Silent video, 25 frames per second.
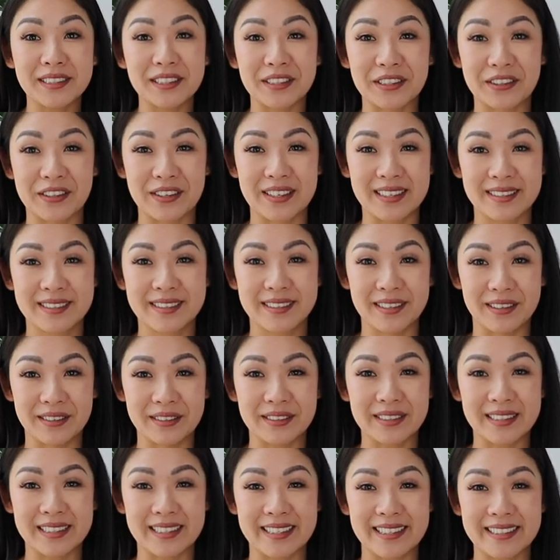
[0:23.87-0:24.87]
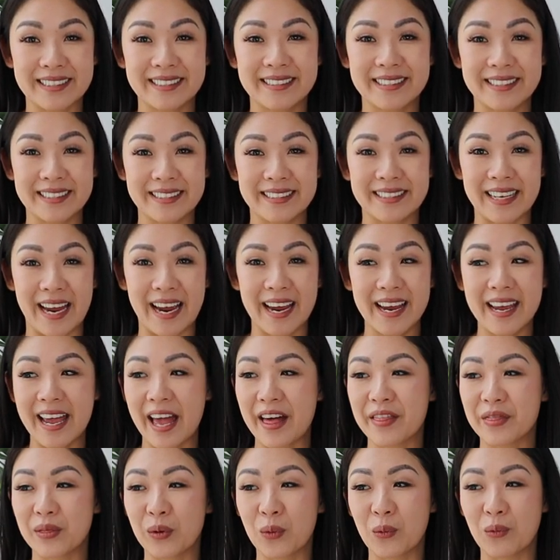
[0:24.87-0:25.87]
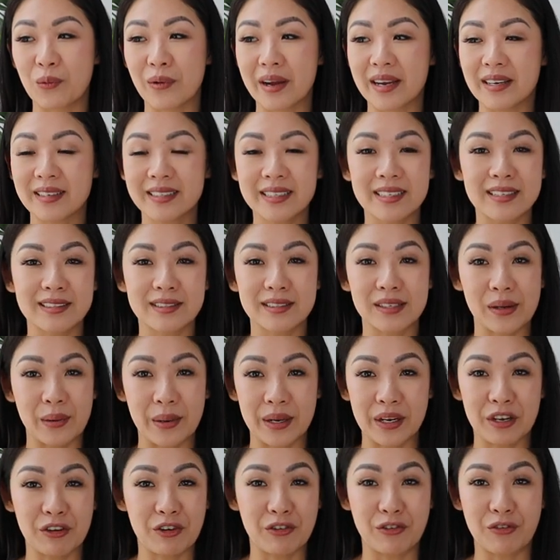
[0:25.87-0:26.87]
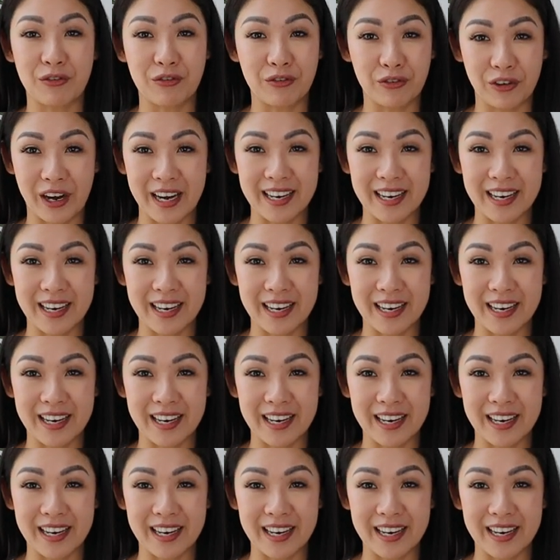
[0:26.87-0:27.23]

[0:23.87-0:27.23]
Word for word: degrees Celsius today and the wind is going crazy.